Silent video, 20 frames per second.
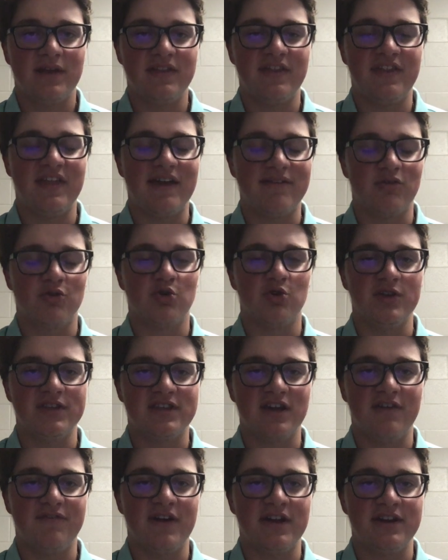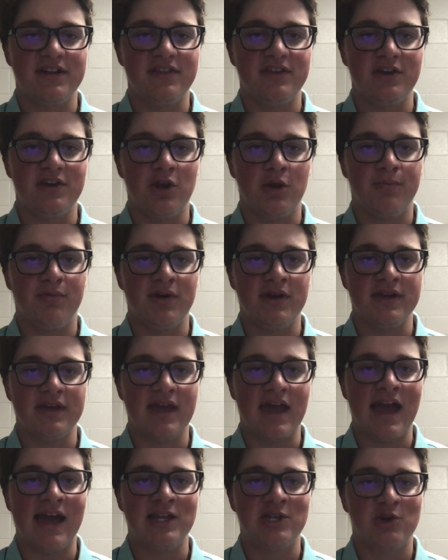and then they have a really tough end of the year playing
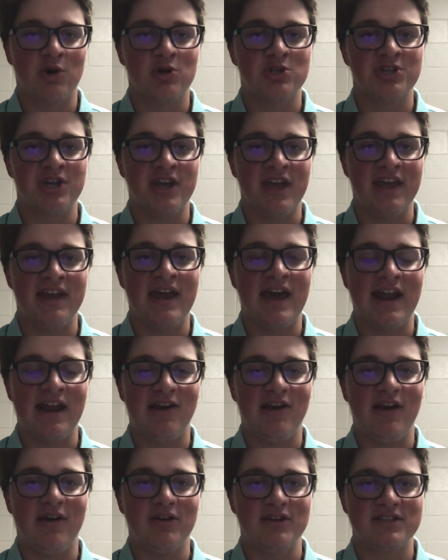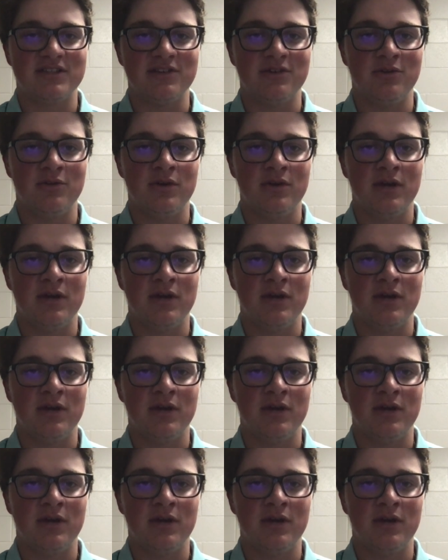at Georgia and at LSU.